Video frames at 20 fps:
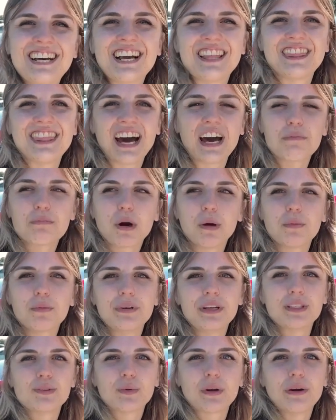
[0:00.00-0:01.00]
that
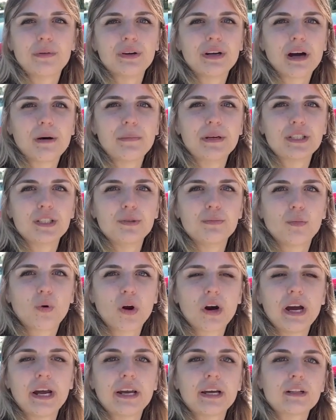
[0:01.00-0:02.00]
probably is what I would come into
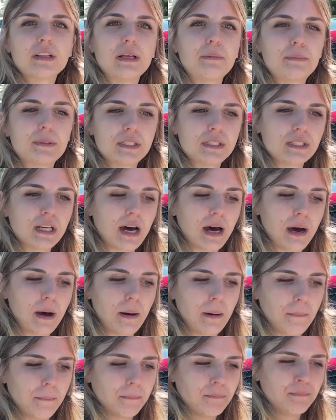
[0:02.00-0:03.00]
more. And it clips,
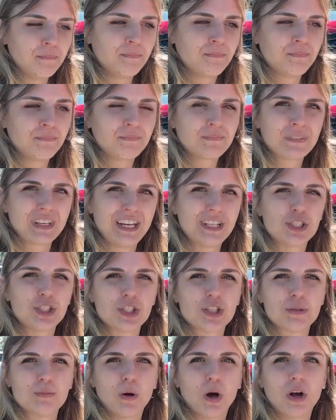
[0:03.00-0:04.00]
it's
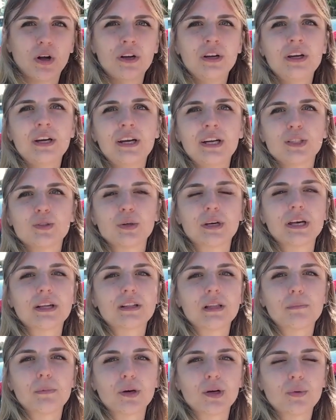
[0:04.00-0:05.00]
just small, so it can
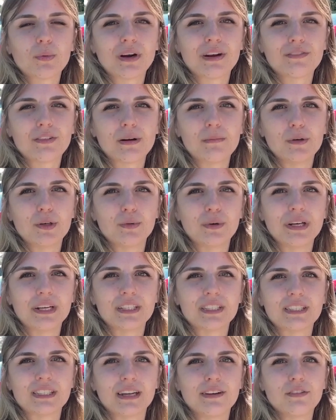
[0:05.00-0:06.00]
clip onto whatever I'm doing
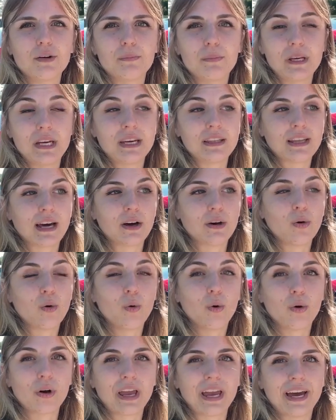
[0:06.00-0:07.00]
instead of it being that
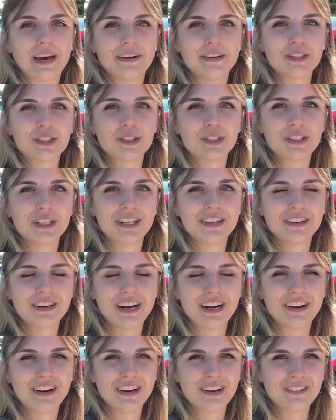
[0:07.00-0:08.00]
whole canister that you're
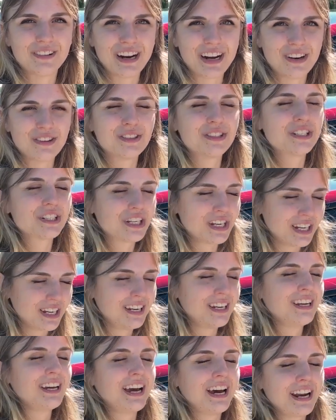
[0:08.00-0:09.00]
carrying around.
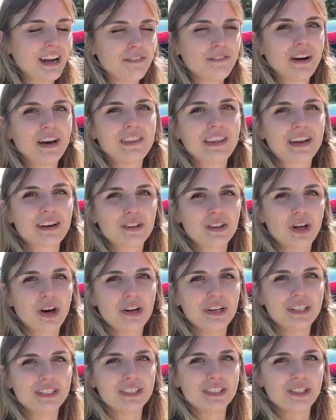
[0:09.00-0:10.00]
And I find that a
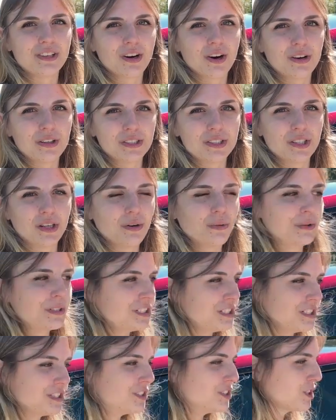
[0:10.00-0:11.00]
lot easier also, which
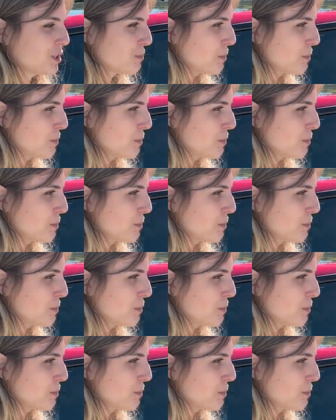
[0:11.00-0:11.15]
is just